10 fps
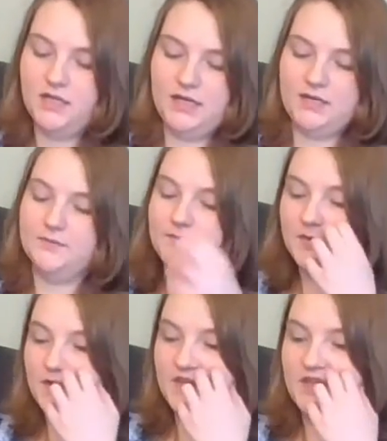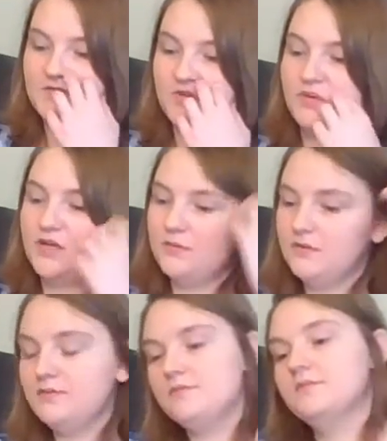If you want to
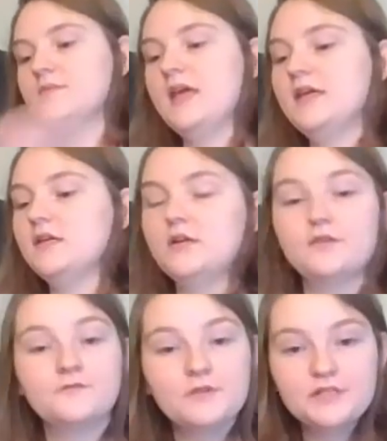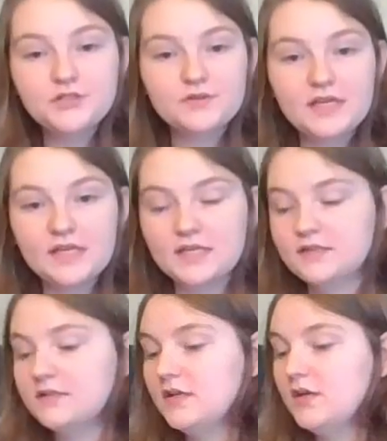hang it on the fridge, you can.